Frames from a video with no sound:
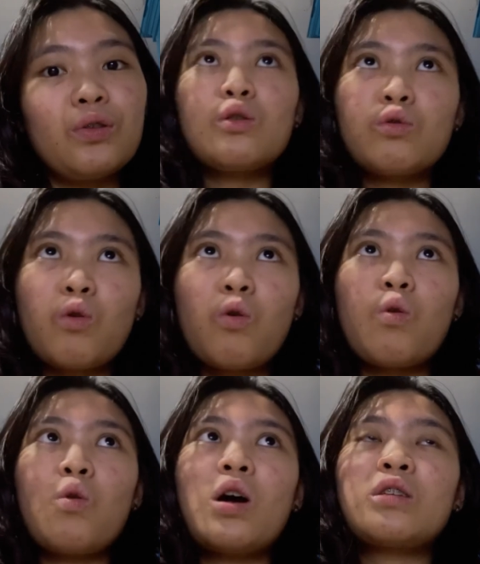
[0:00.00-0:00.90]

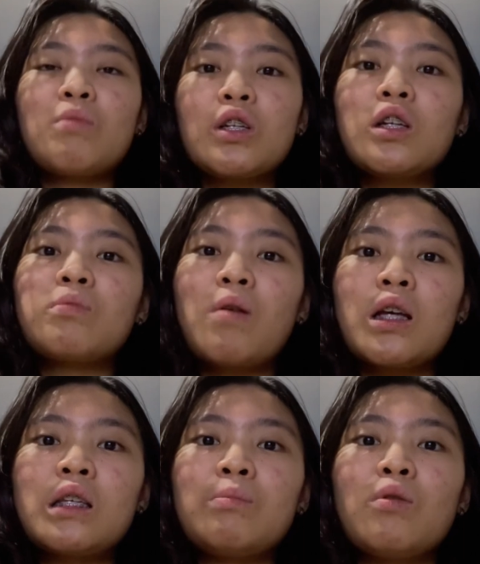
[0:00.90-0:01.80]
So, as much as
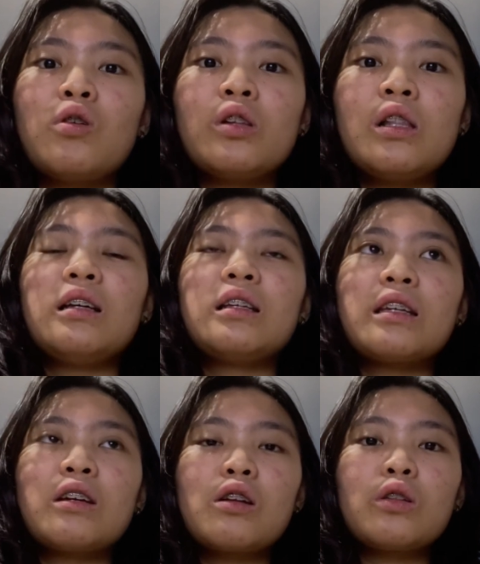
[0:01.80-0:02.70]
possible,
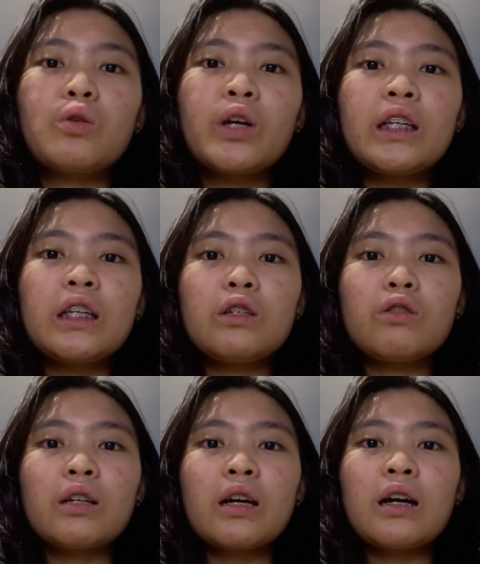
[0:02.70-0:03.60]
siguraduhin ninyo
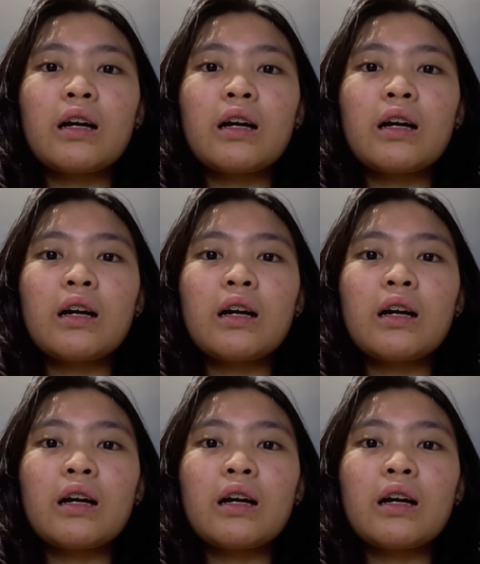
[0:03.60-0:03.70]
na